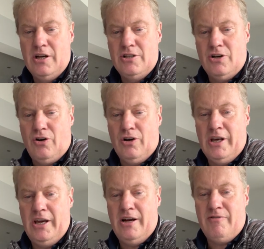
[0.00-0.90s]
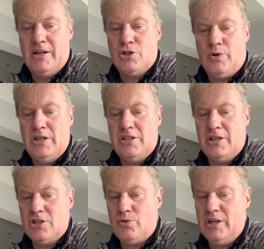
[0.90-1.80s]
to Holly, and ran
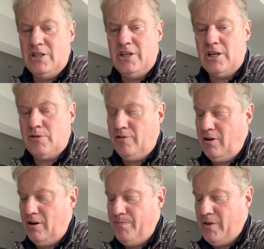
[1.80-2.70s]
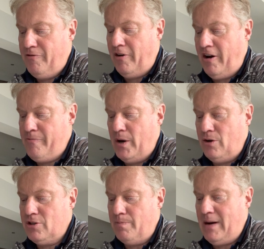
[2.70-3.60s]
26:26 for 5
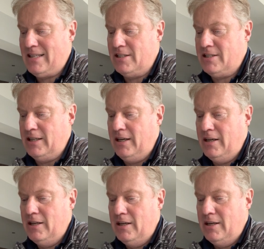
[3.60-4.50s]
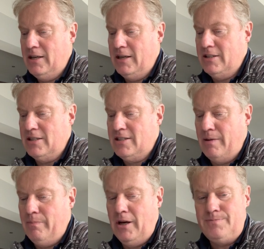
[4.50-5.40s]
miles at Battersea in
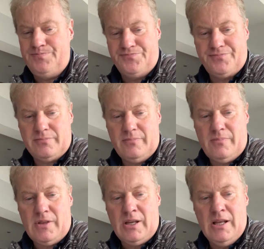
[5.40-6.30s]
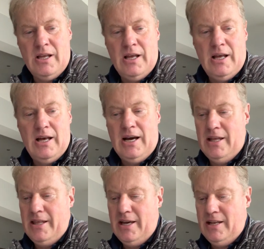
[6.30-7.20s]
December.
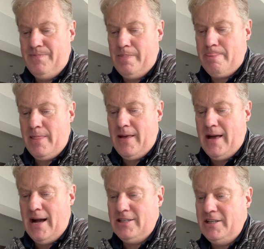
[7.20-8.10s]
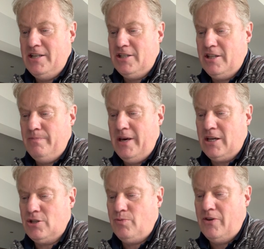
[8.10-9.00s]
And then added into the
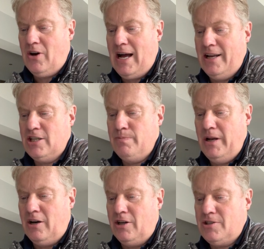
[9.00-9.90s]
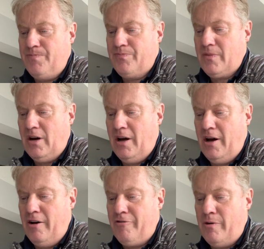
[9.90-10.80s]
mix, we got Alex Millard
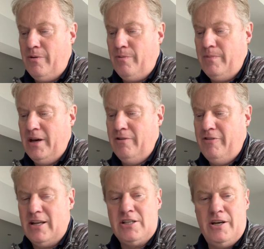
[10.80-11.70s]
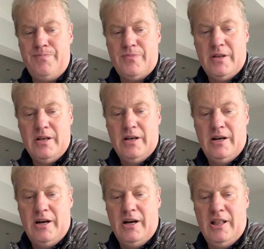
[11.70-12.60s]
from Invicta,
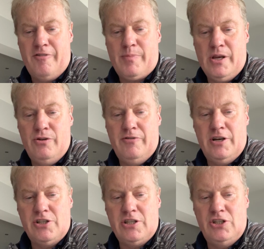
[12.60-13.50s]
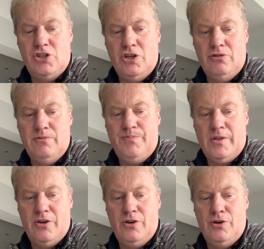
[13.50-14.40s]
Loughborough University student,
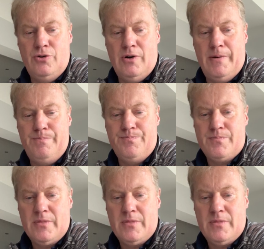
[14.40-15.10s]
who